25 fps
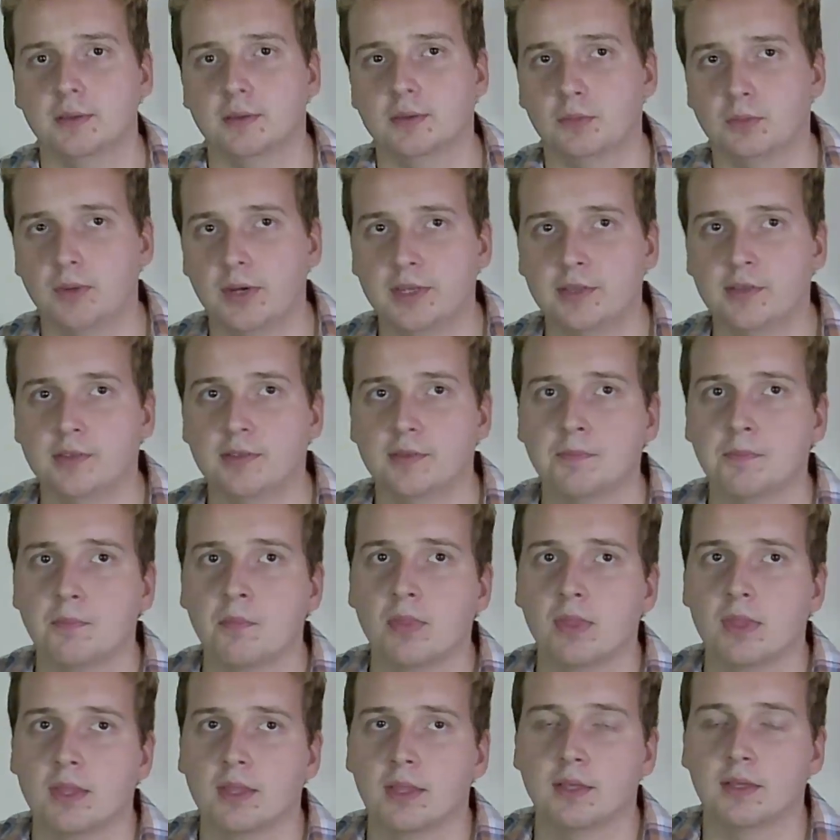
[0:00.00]
right?
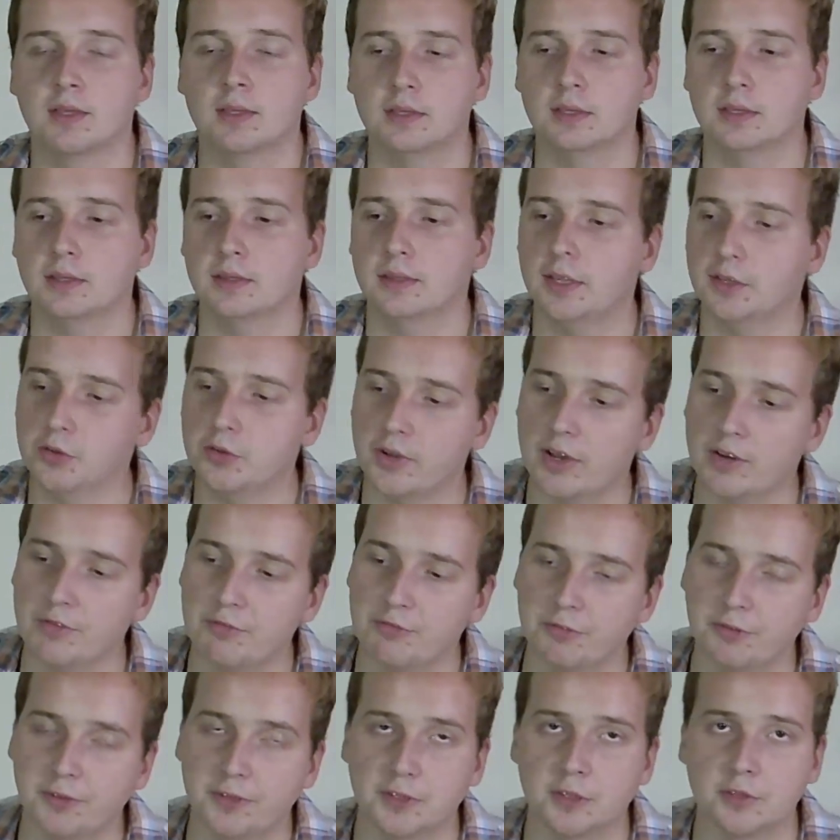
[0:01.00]
Then you have
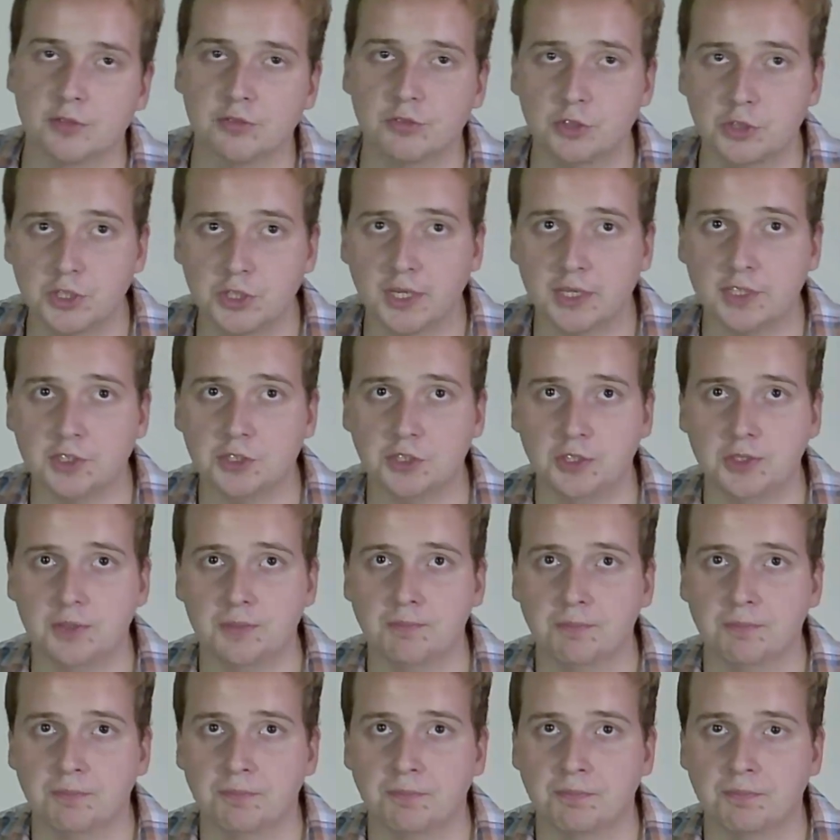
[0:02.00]
fear of rejection.
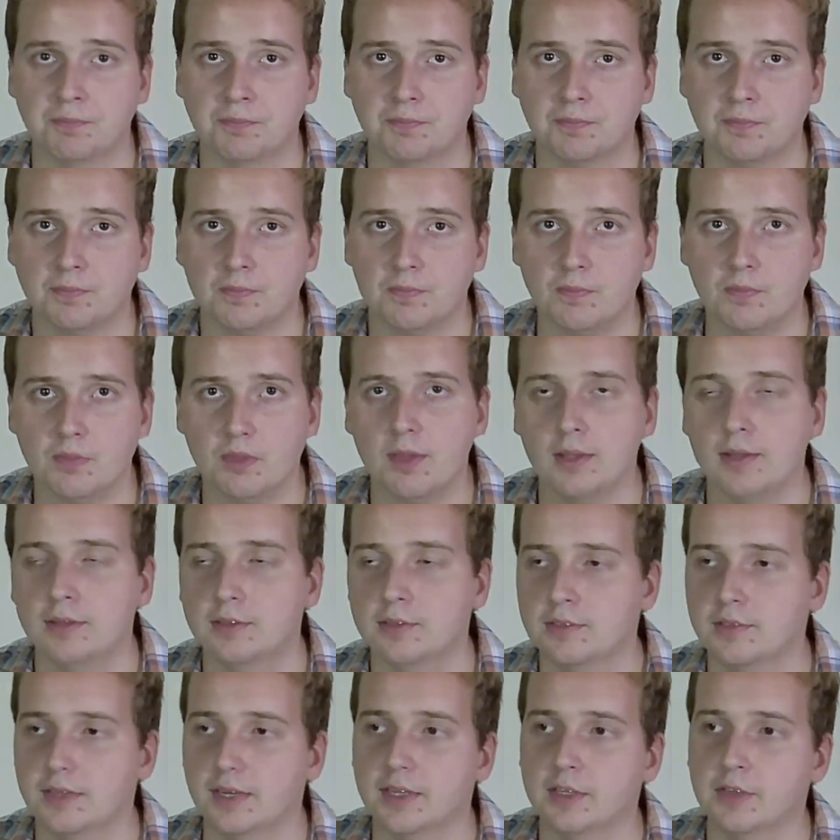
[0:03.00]

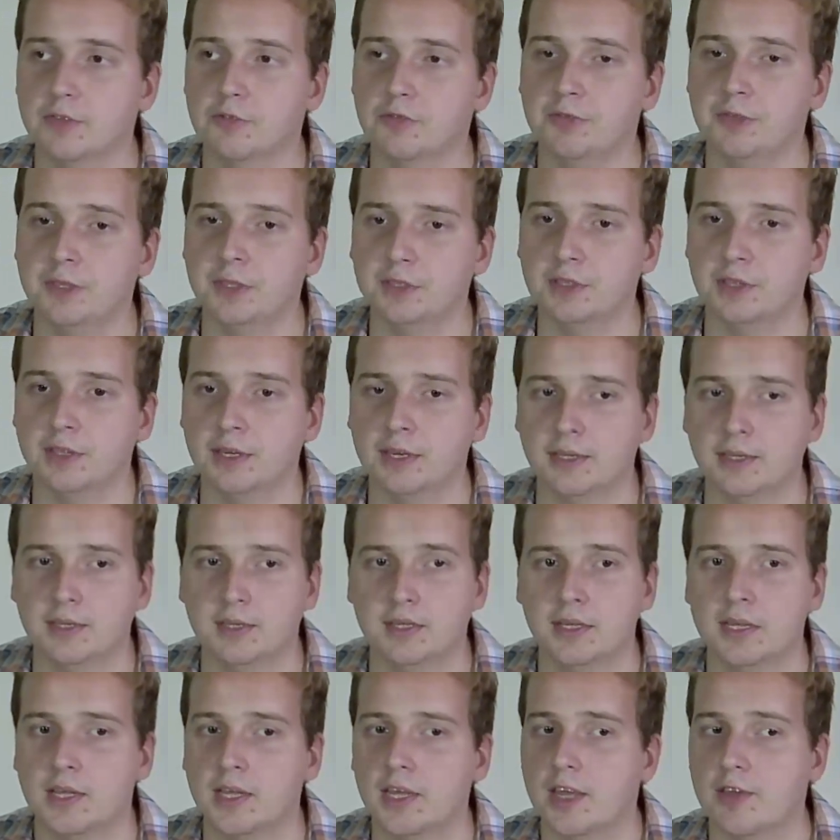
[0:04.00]
This kind of fear that
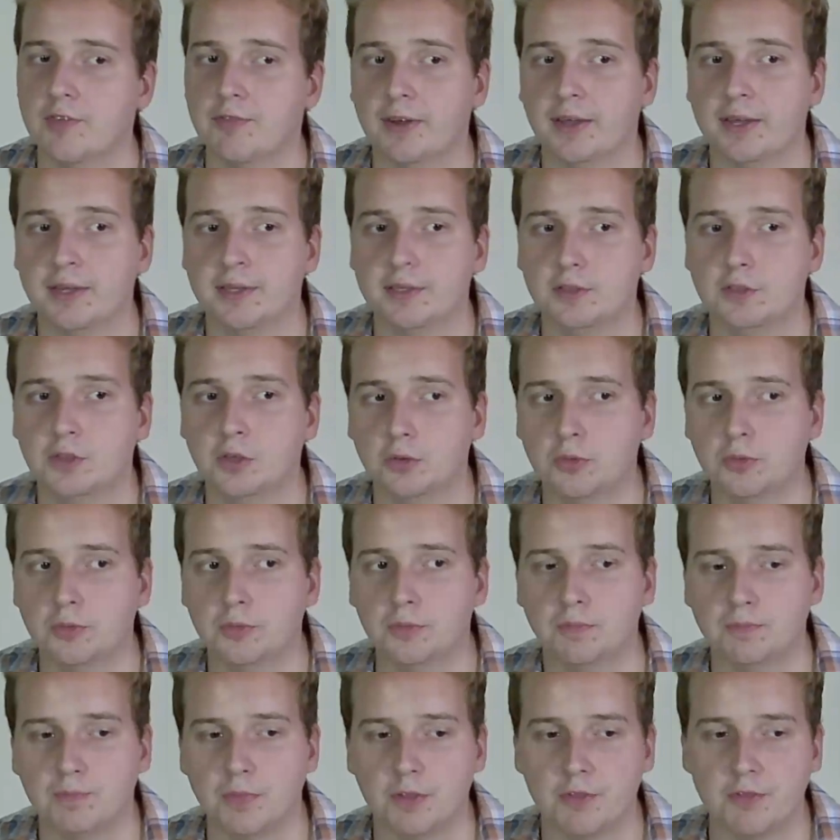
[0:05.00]
if I don't
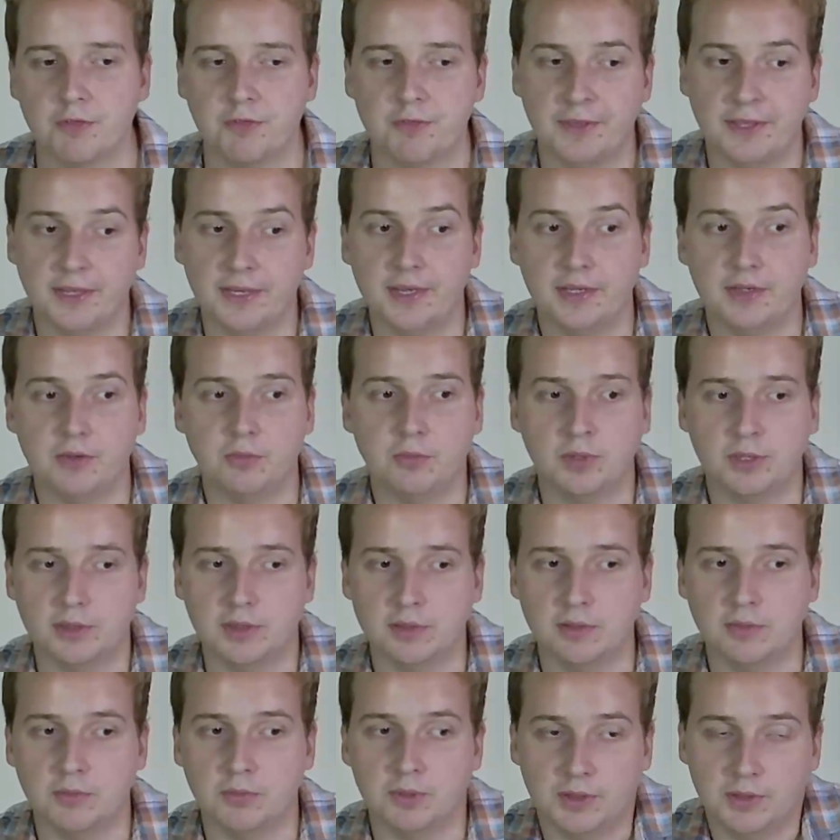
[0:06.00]
fit in
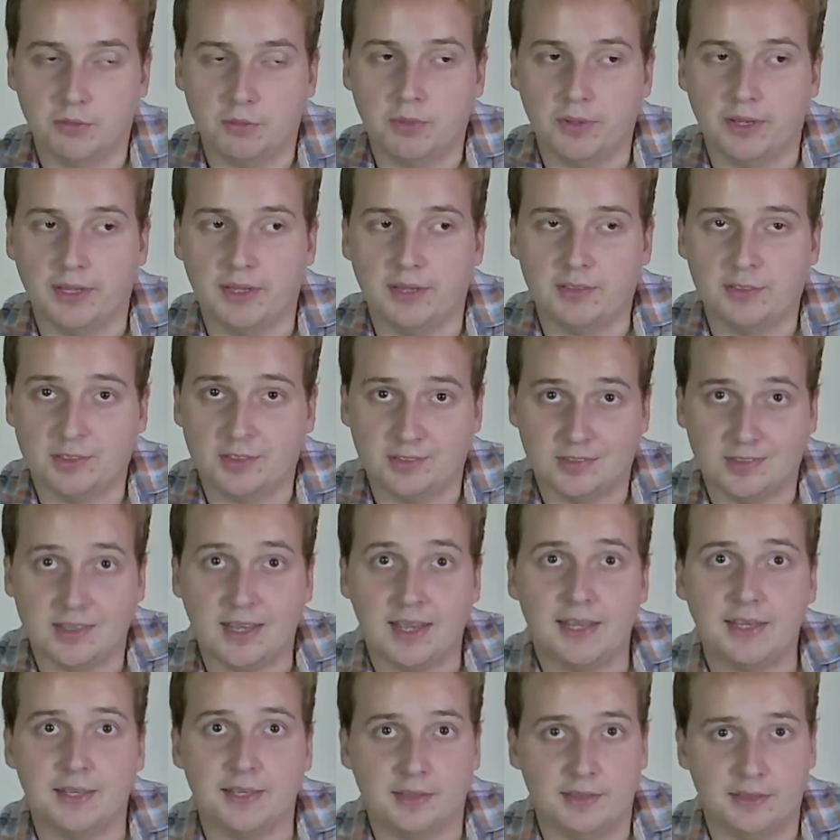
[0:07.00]
with the way
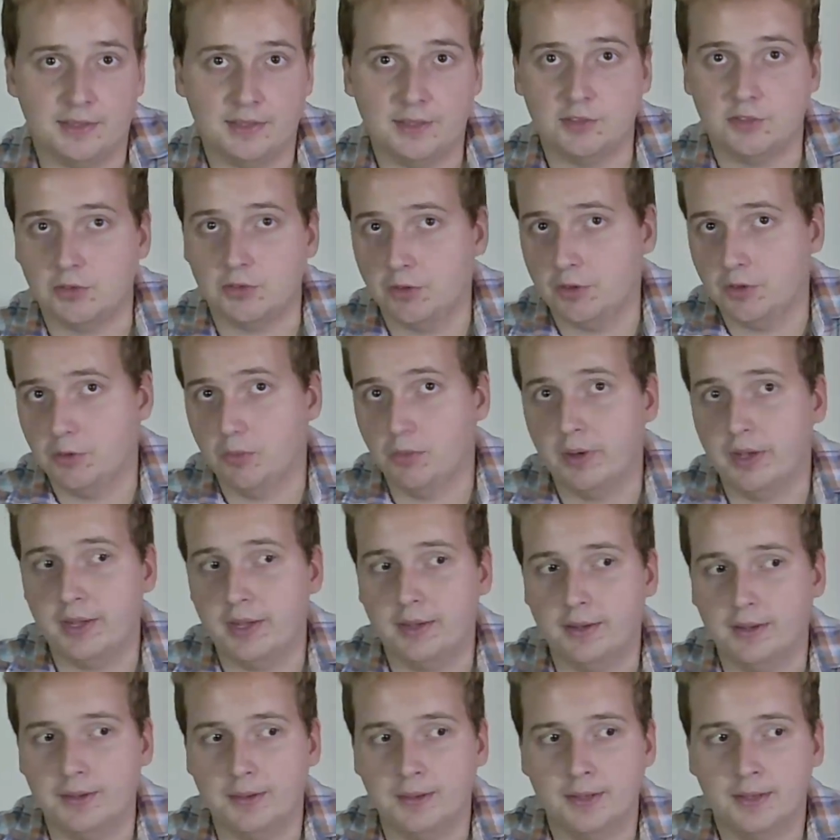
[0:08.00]
society thinks, or the
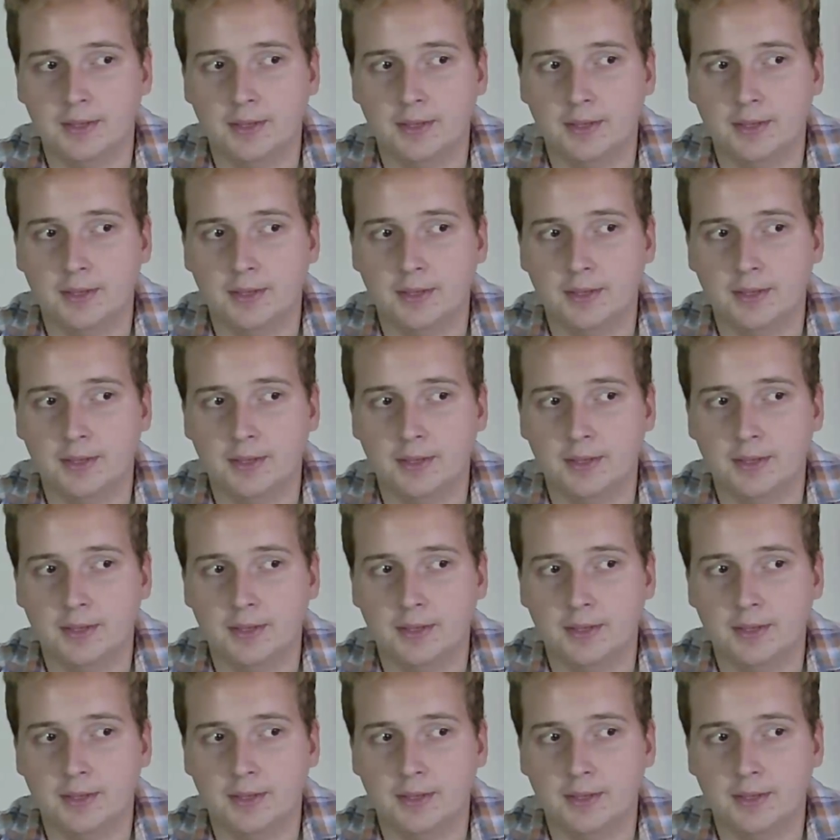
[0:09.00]
way